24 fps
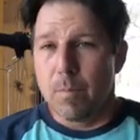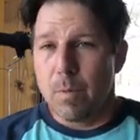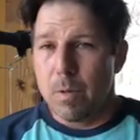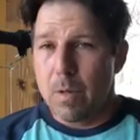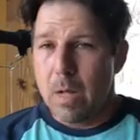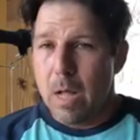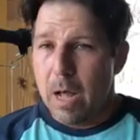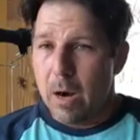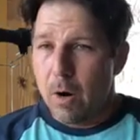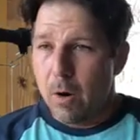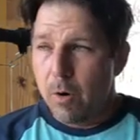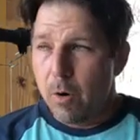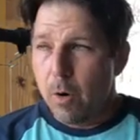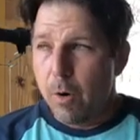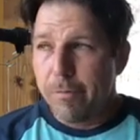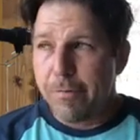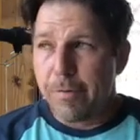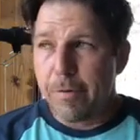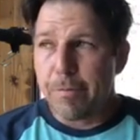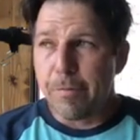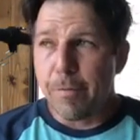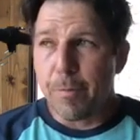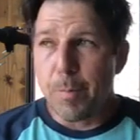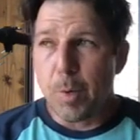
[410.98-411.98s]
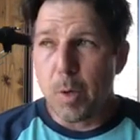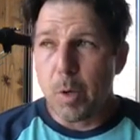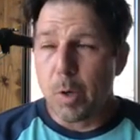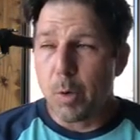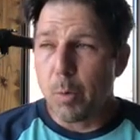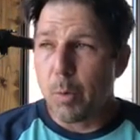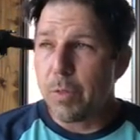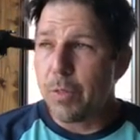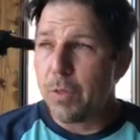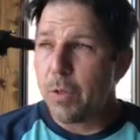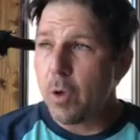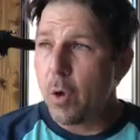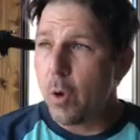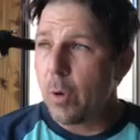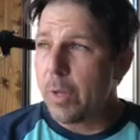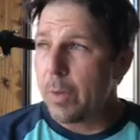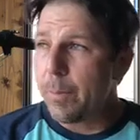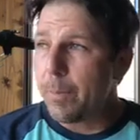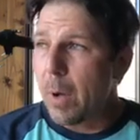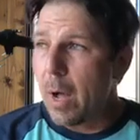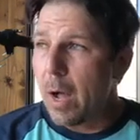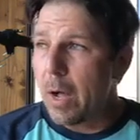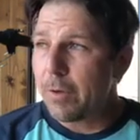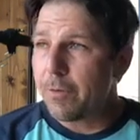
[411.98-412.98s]
I don't know if you're familiar with Yogi
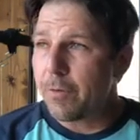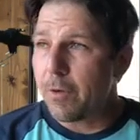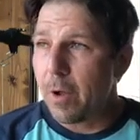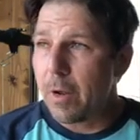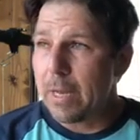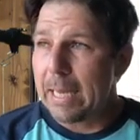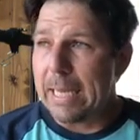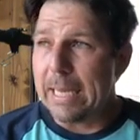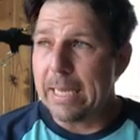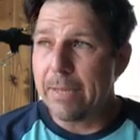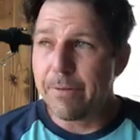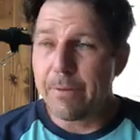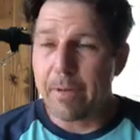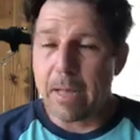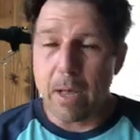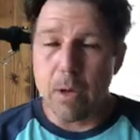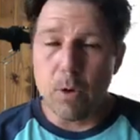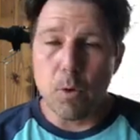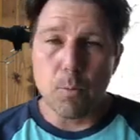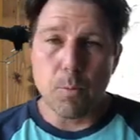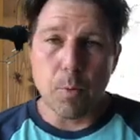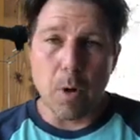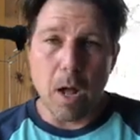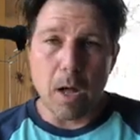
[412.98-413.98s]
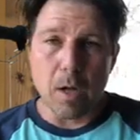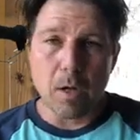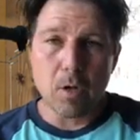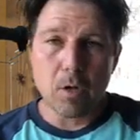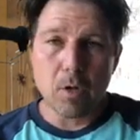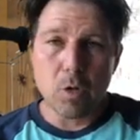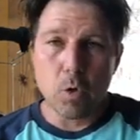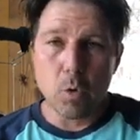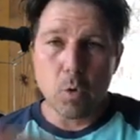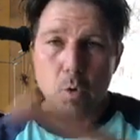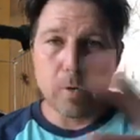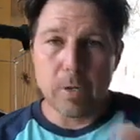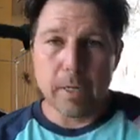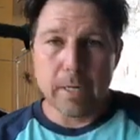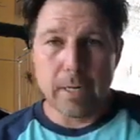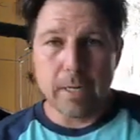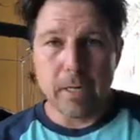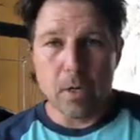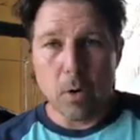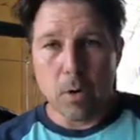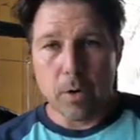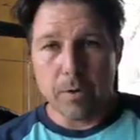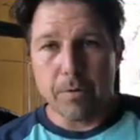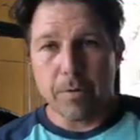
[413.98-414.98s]
Bhajan. He's the guy who brought Kundalini
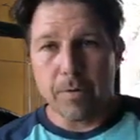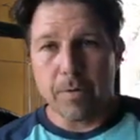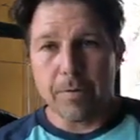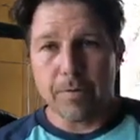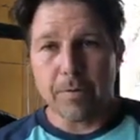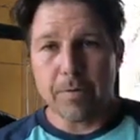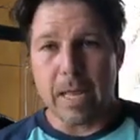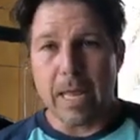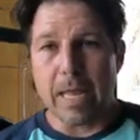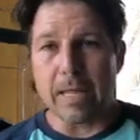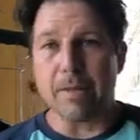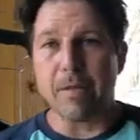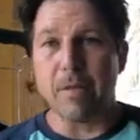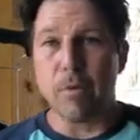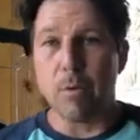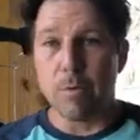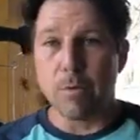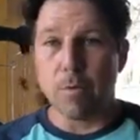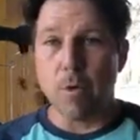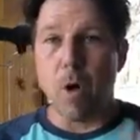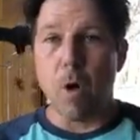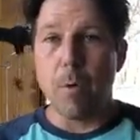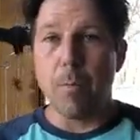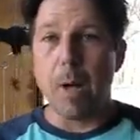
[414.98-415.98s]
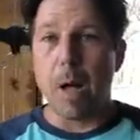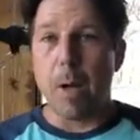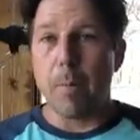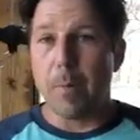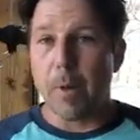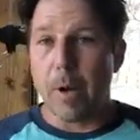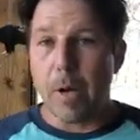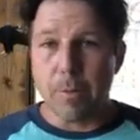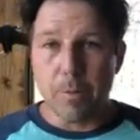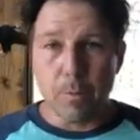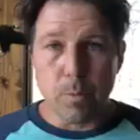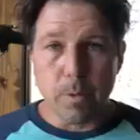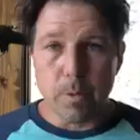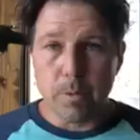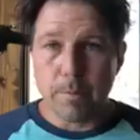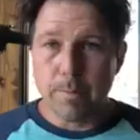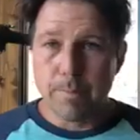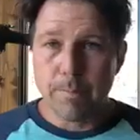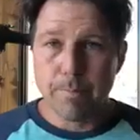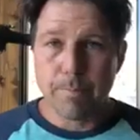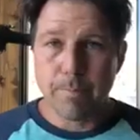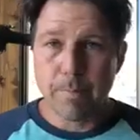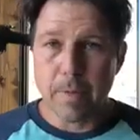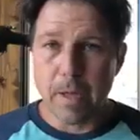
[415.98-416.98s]
yoga to the States. He was all about breath work.
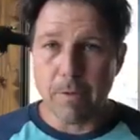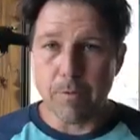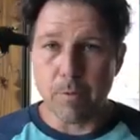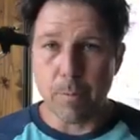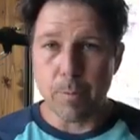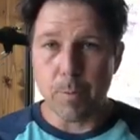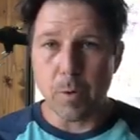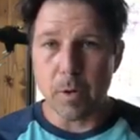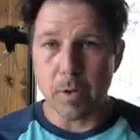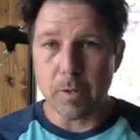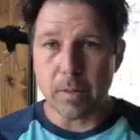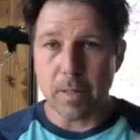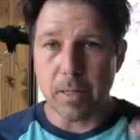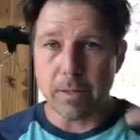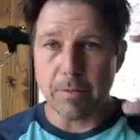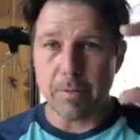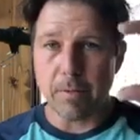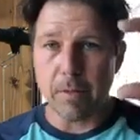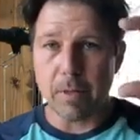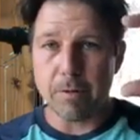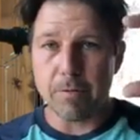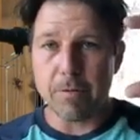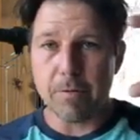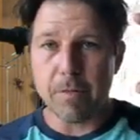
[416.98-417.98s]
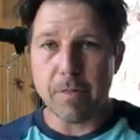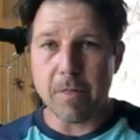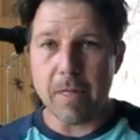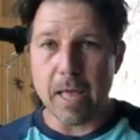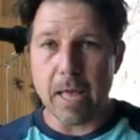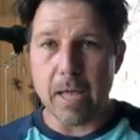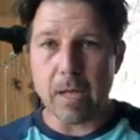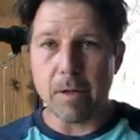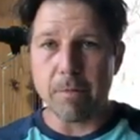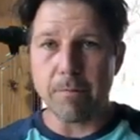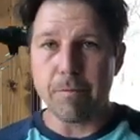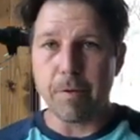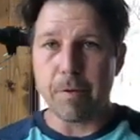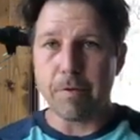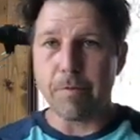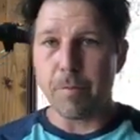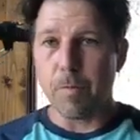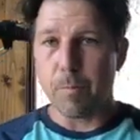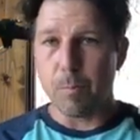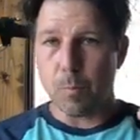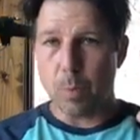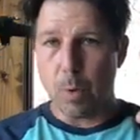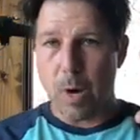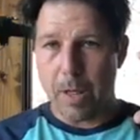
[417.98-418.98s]
I have a book that's this thick of
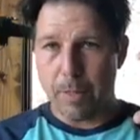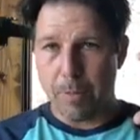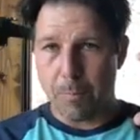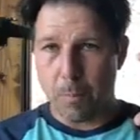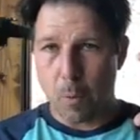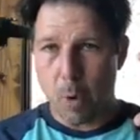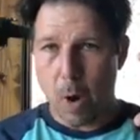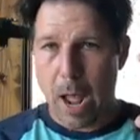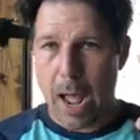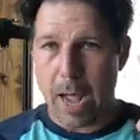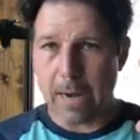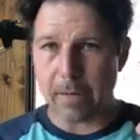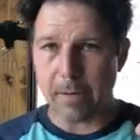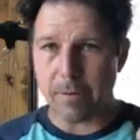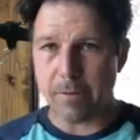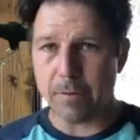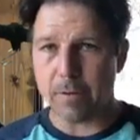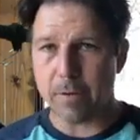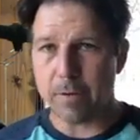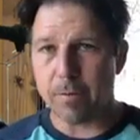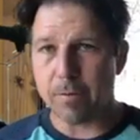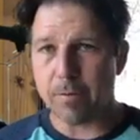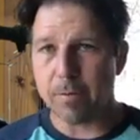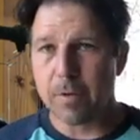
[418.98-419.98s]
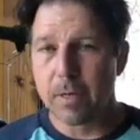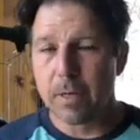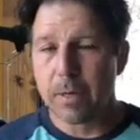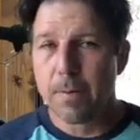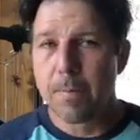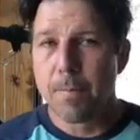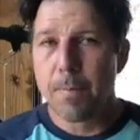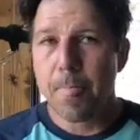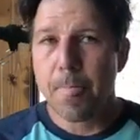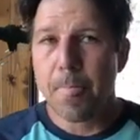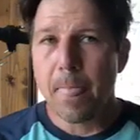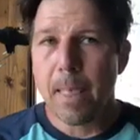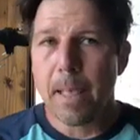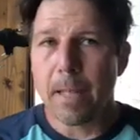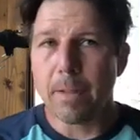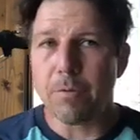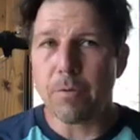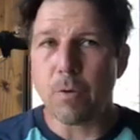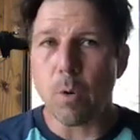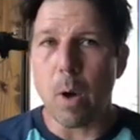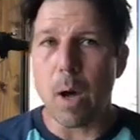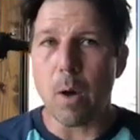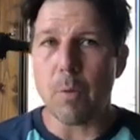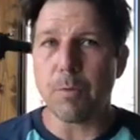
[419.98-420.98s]
different breath practices, and
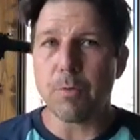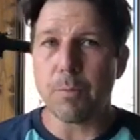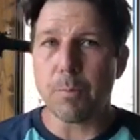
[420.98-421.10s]
so I was